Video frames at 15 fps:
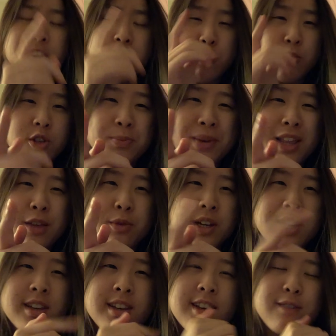Which, by the way,
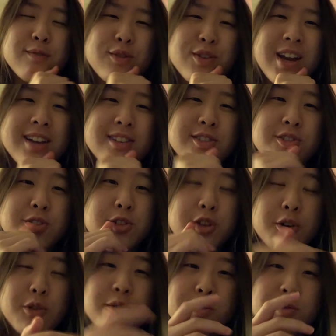if you guys
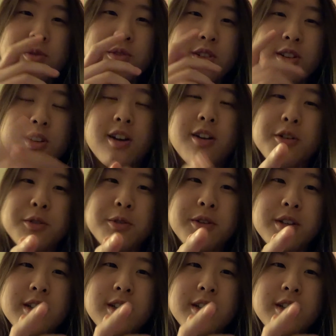don't know,